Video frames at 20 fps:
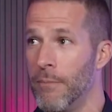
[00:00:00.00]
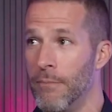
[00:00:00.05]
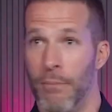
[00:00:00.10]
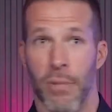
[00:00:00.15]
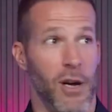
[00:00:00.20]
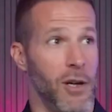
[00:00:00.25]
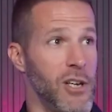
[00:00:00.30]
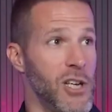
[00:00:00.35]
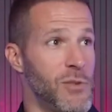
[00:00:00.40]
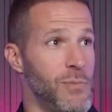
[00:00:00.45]

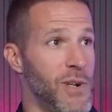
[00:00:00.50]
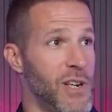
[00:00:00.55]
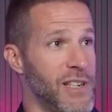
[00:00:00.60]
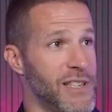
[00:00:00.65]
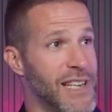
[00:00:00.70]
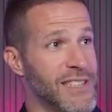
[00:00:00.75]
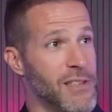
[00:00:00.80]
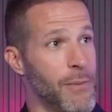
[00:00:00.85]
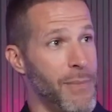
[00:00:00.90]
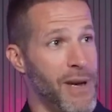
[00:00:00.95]
but it's
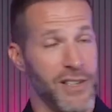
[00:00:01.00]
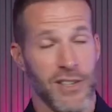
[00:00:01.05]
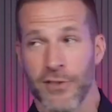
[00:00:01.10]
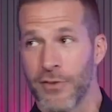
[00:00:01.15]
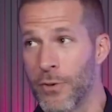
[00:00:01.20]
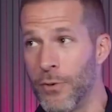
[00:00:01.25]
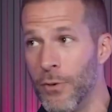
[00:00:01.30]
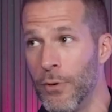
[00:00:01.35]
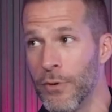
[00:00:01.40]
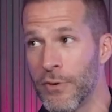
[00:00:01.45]
because it has amazing
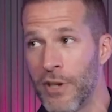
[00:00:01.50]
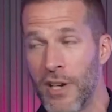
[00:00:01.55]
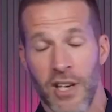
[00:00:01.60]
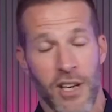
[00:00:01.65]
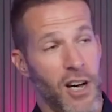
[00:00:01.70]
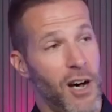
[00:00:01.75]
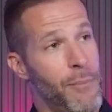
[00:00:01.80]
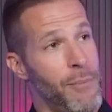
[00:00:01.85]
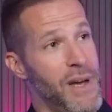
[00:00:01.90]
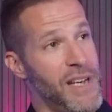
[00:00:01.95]
schools,
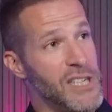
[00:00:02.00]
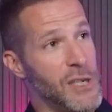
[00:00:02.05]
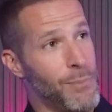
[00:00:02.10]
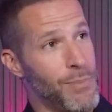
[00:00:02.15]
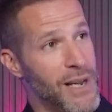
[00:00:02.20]
amazing